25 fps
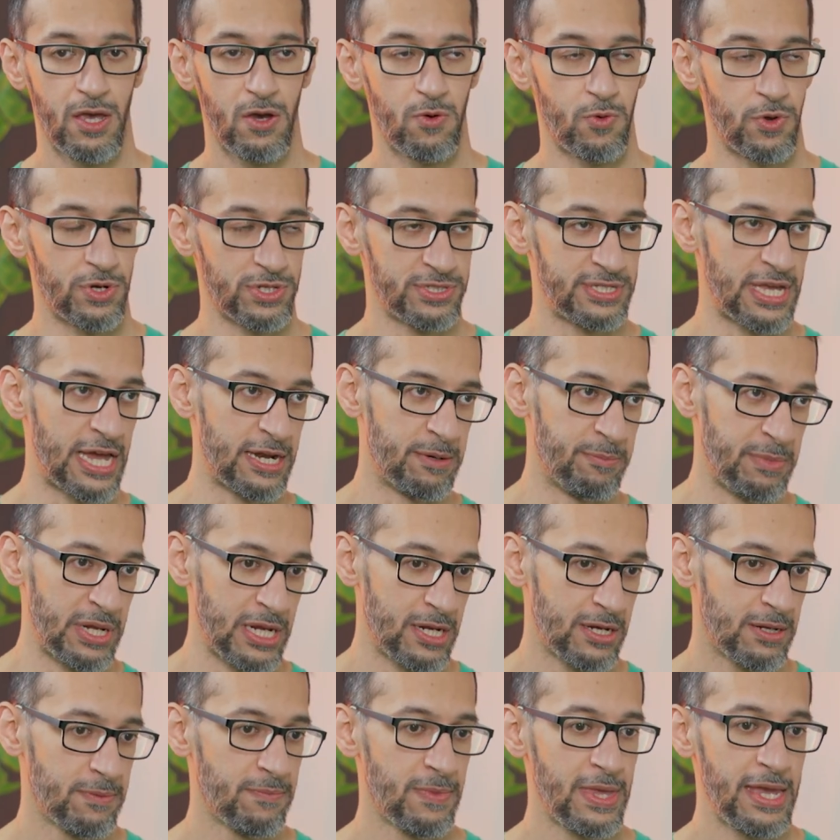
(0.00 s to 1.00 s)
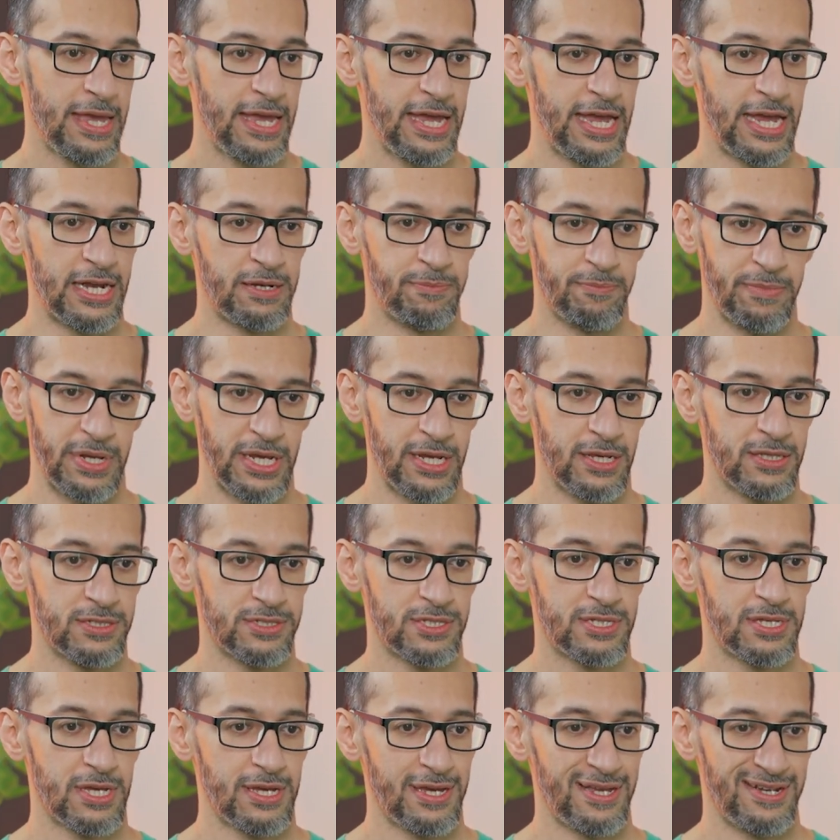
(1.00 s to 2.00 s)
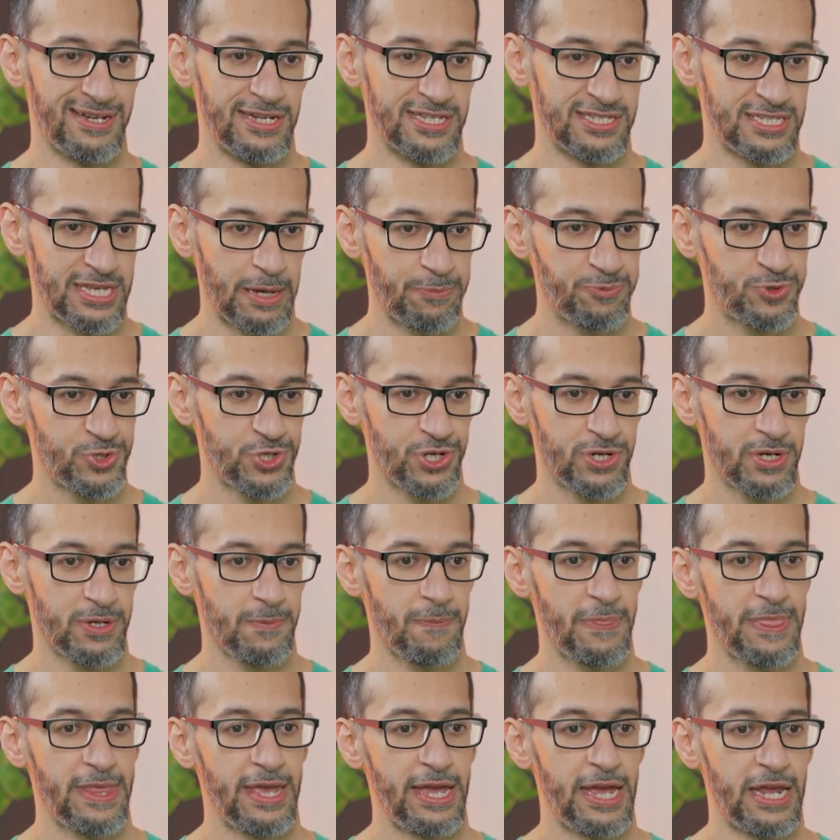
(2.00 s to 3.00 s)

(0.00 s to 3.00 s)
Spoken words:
What does that mean? It means deception.